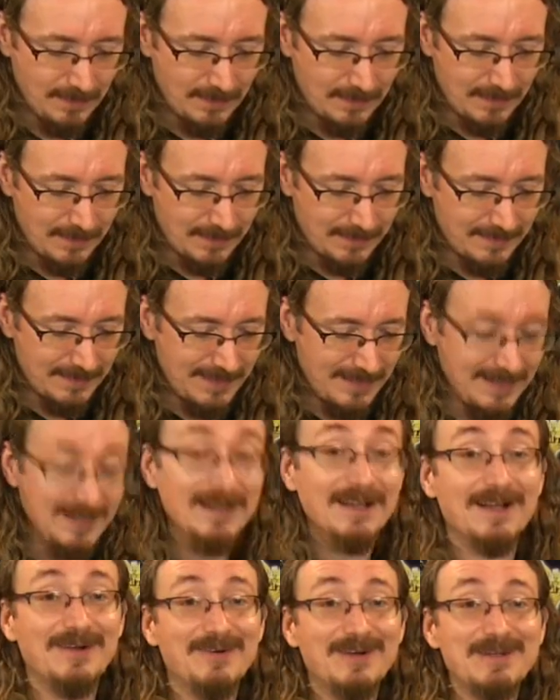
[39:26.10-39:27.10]
All
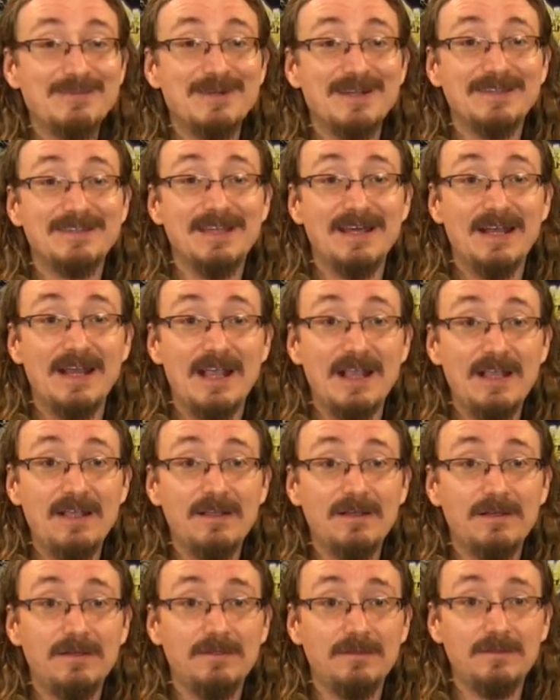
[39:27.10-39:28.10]
right, uh, what about that
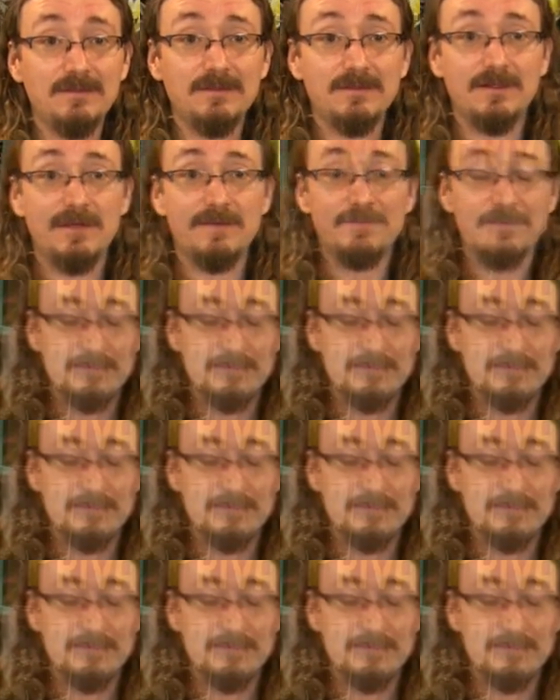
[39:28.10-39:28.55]
ale of